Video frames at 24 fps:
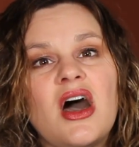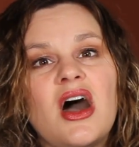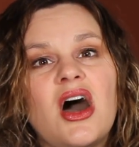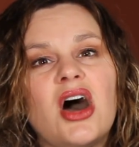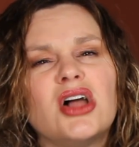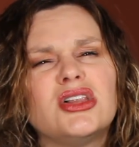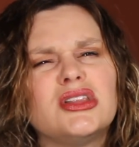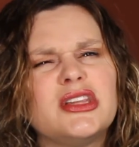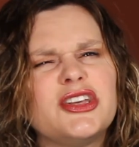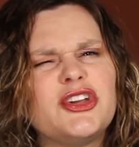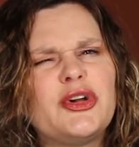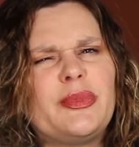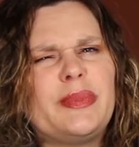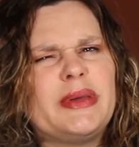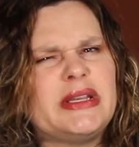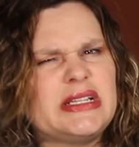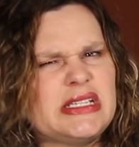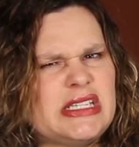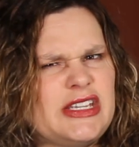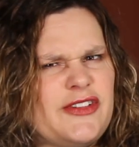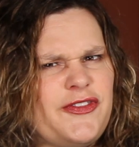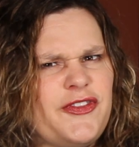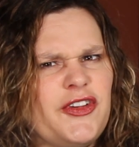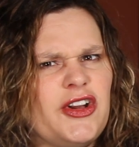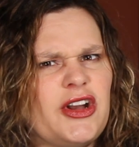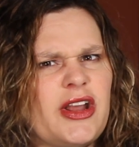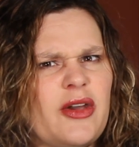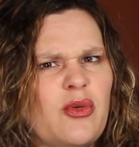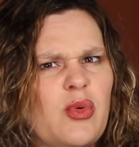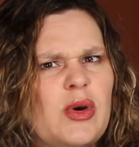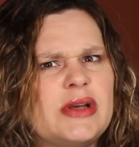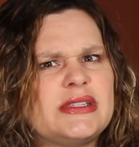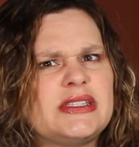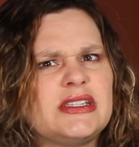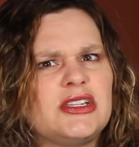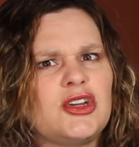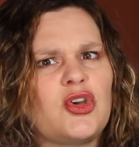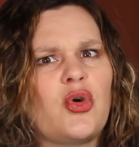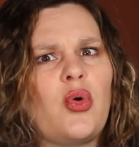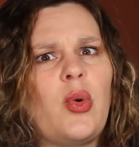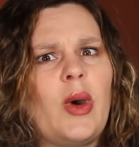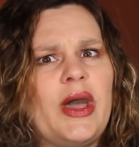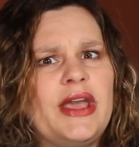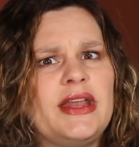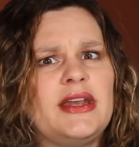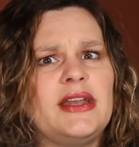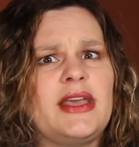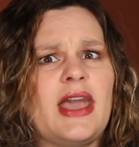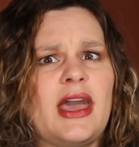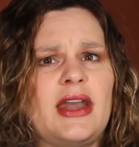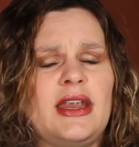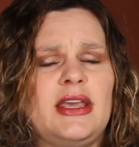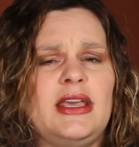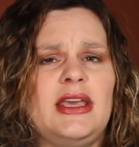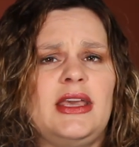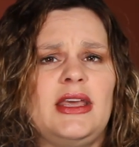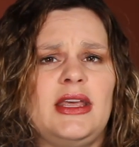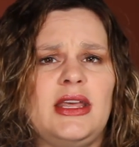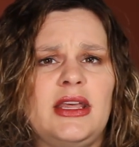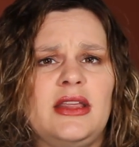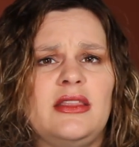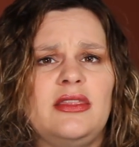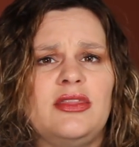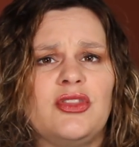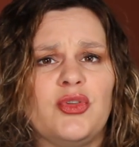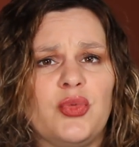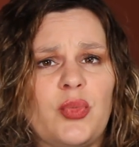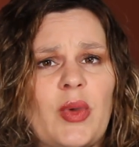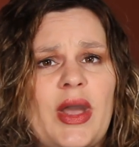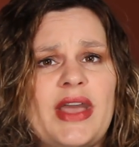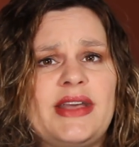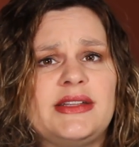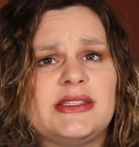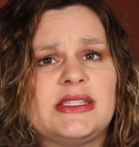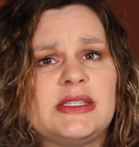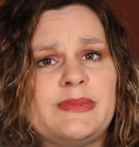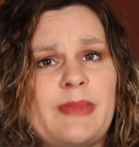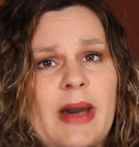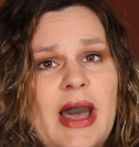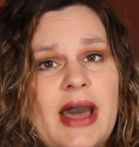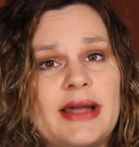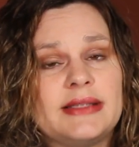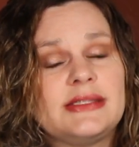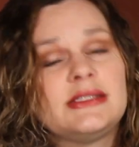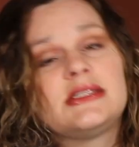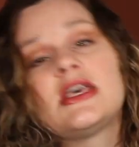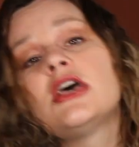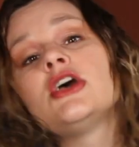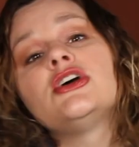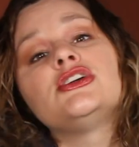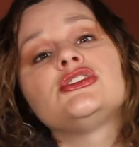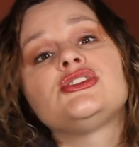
a little bit different. I wasn't quite getting it in the right spots.